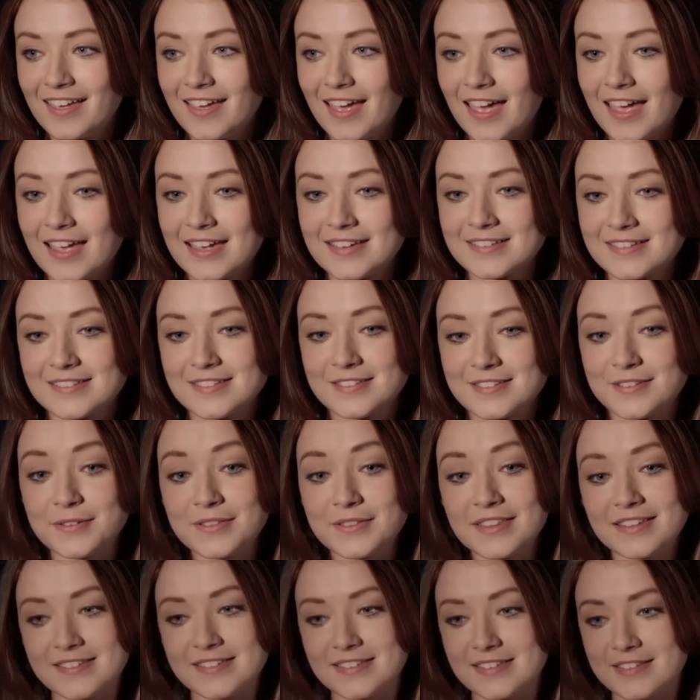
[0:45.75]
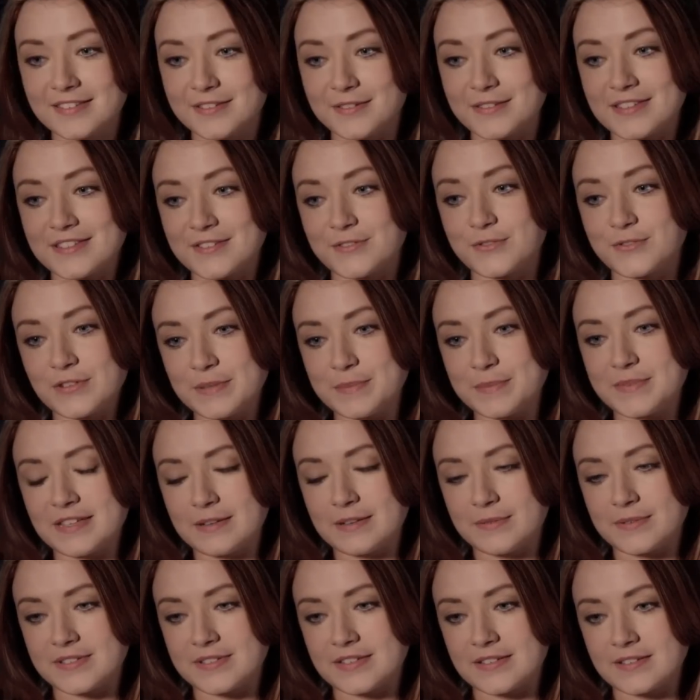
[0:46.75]
And so this so this dream
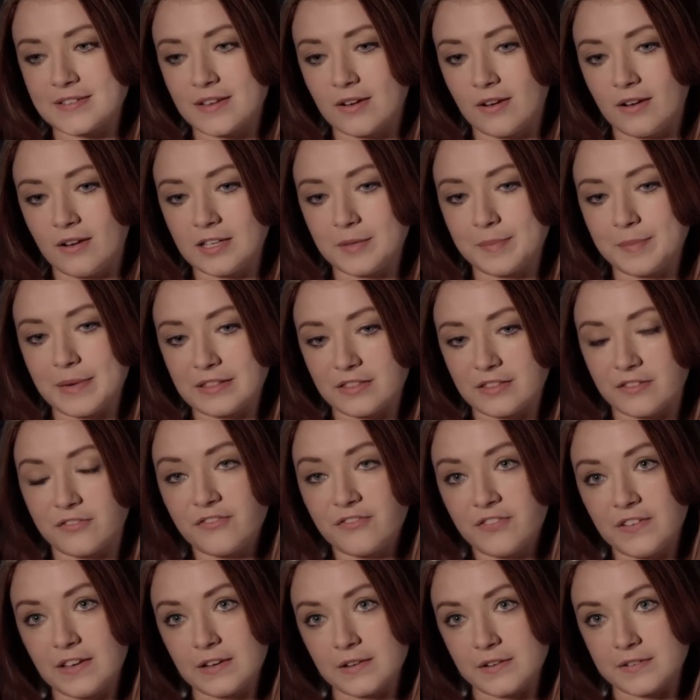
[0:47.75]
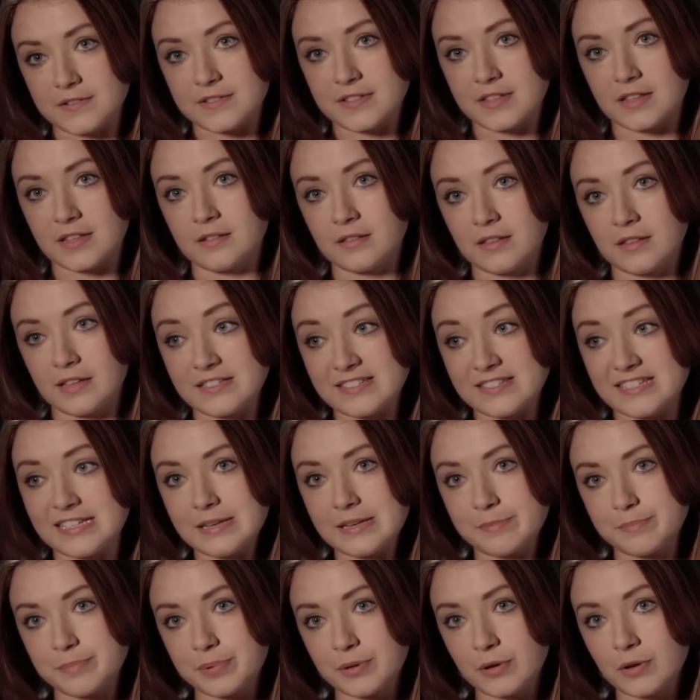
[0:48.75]
sequence is all about the fears, the the
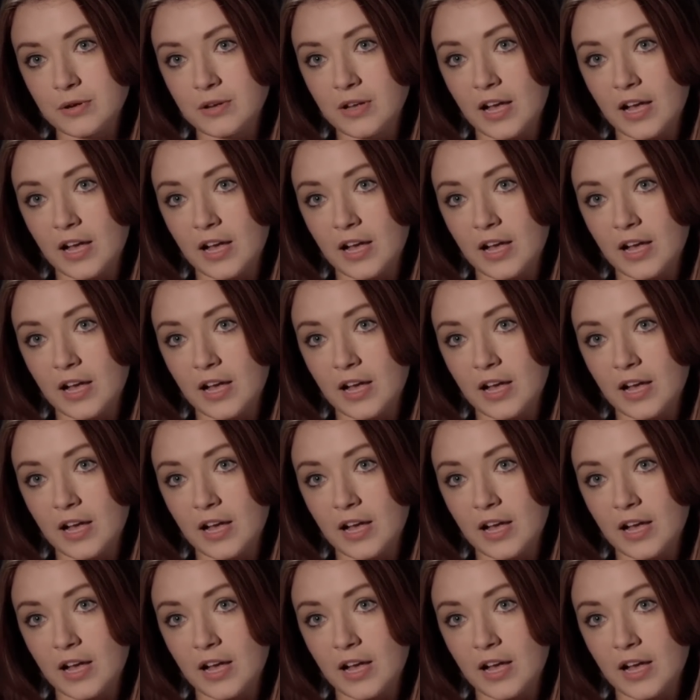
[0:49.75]
deep